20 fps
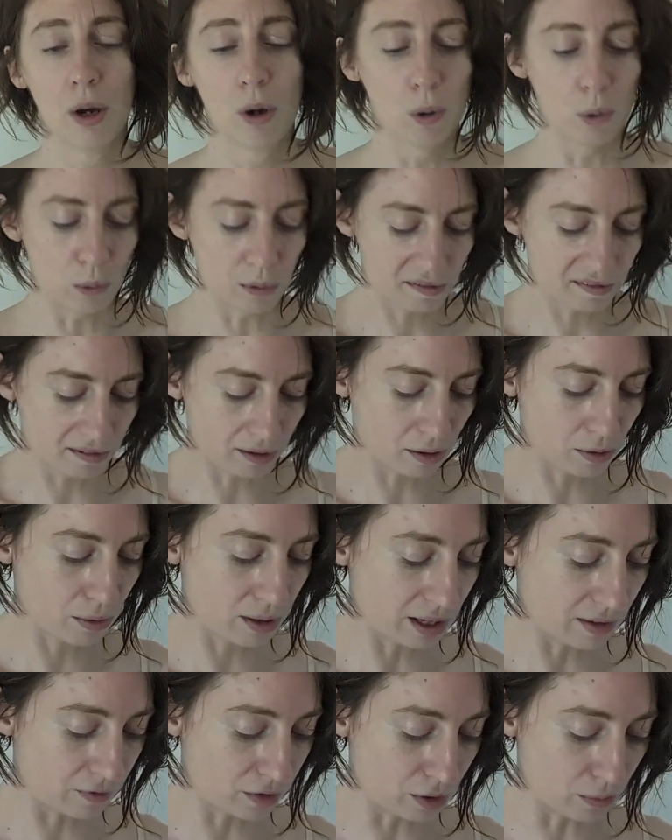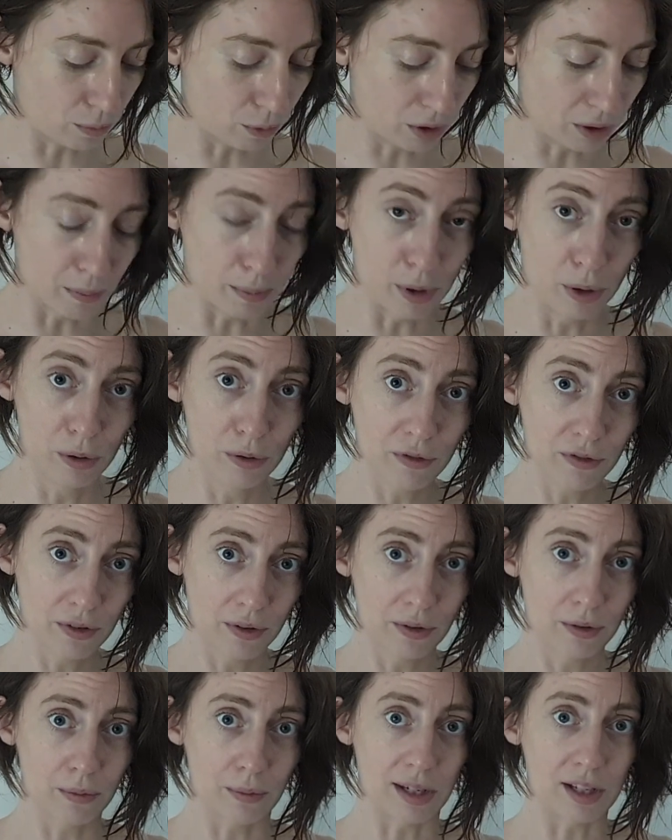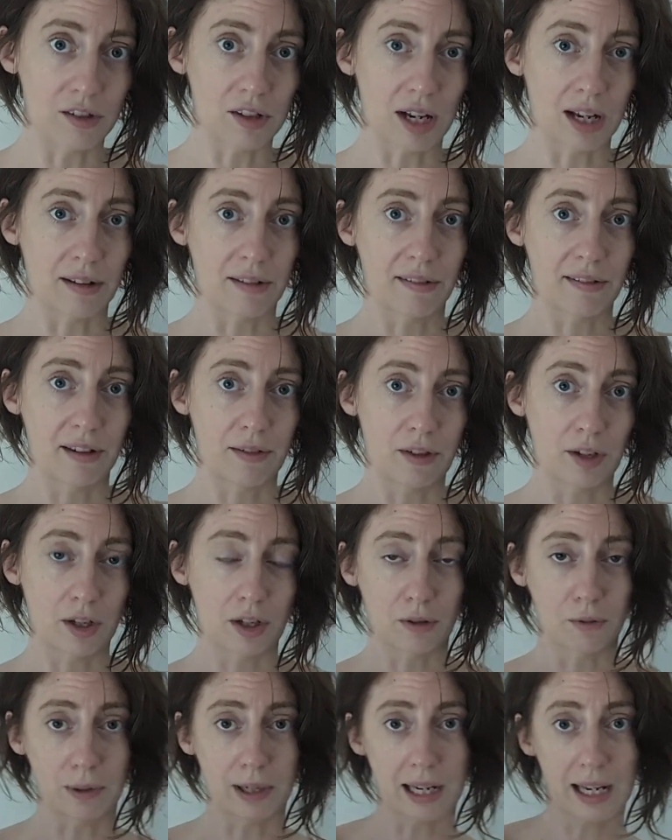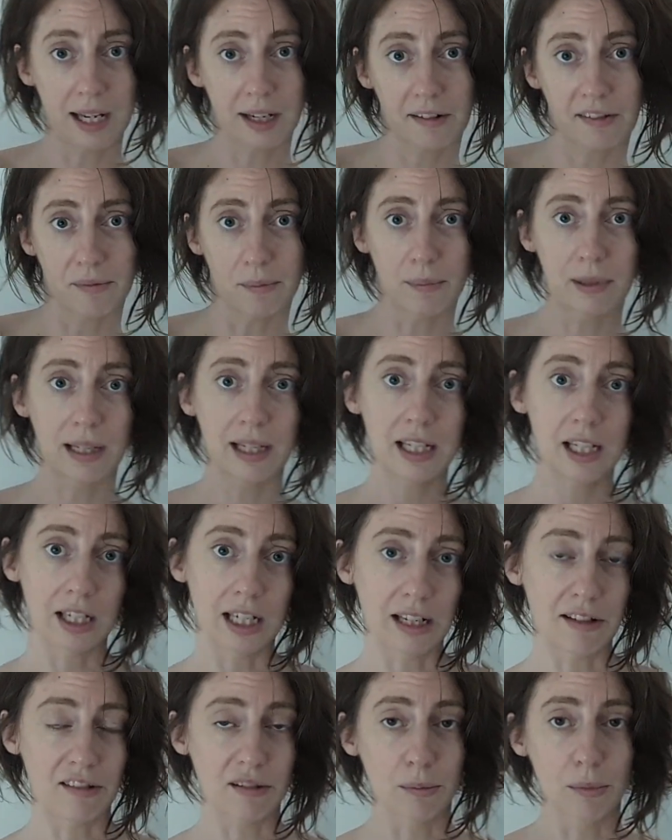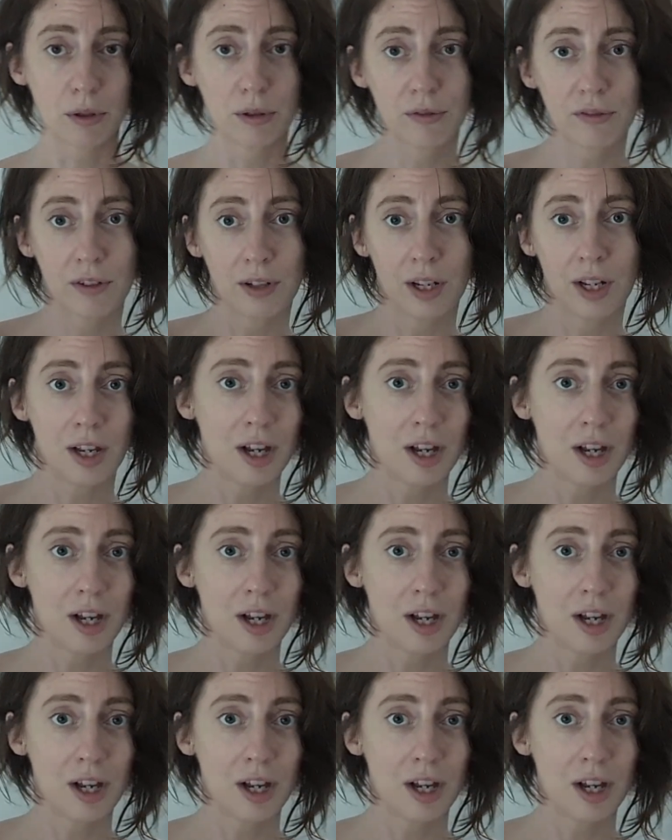Also, if you want to move, which, as if you're going to relax and play, you need to move,